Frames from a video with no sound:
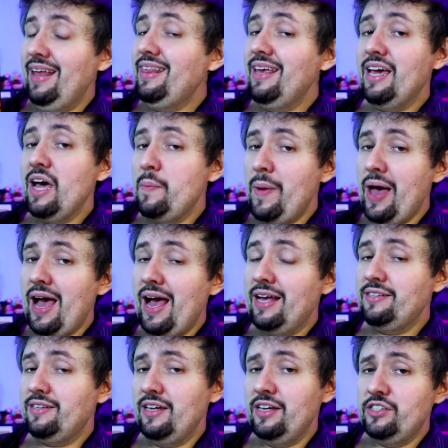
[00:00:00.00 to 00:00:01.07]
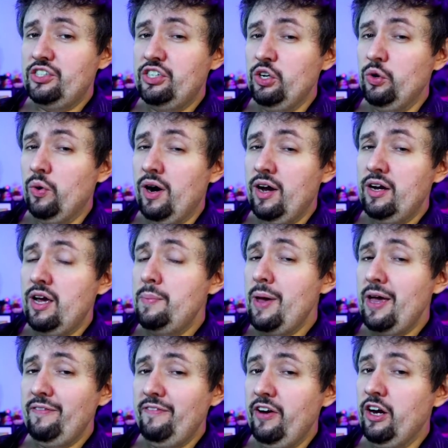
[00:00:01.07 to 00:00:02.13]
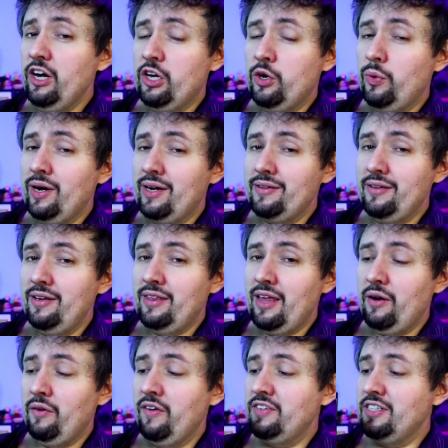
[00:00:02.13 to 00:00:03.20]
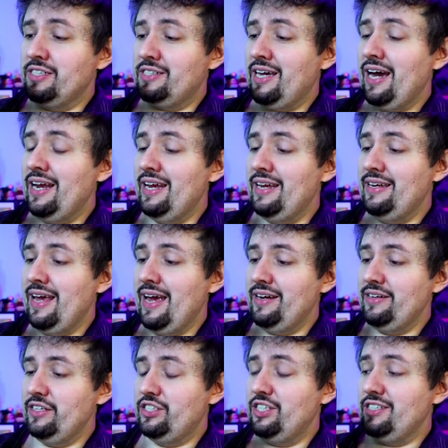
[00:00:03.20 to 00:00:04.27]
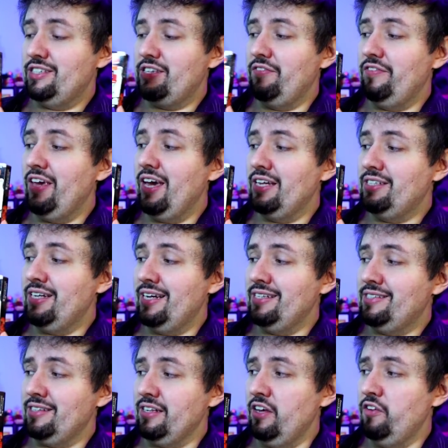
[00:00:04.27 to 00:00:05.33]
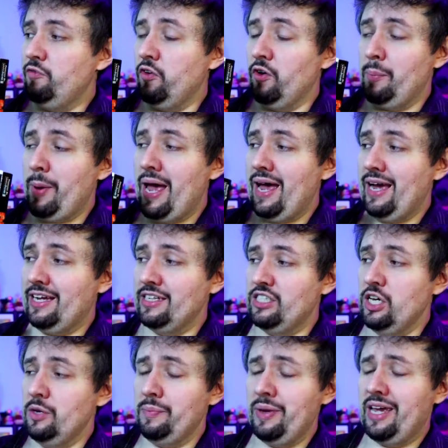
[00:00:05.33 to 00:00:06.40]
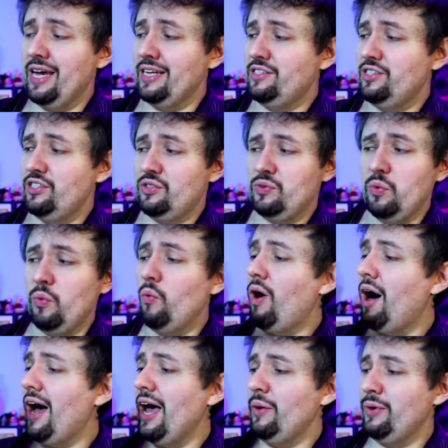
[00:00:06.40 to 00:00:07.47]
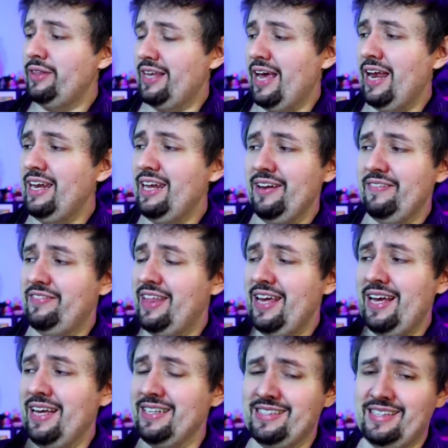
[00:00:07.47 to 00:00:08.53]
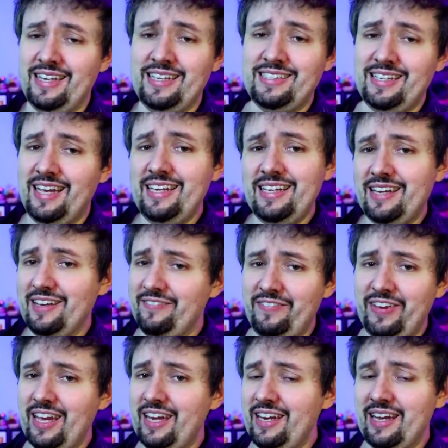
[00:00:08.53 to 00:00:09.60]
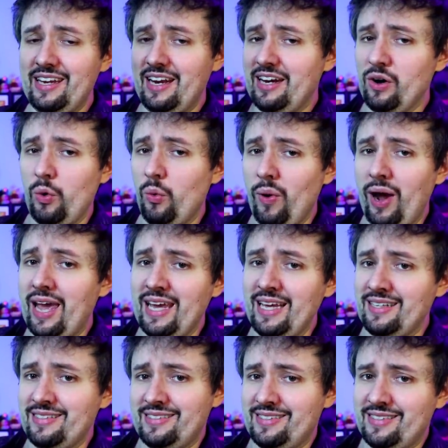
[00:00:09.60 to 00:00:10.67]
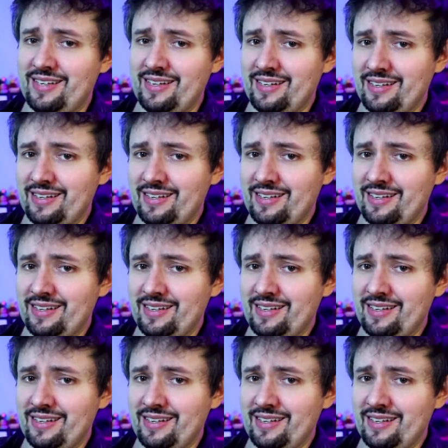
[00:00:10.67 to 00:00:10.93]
Had they got past issue 1, I bet very quickly they would have just cut it down to just the VHS sleeve for packaging, because just why with any of this? It's inconvenient and a waste.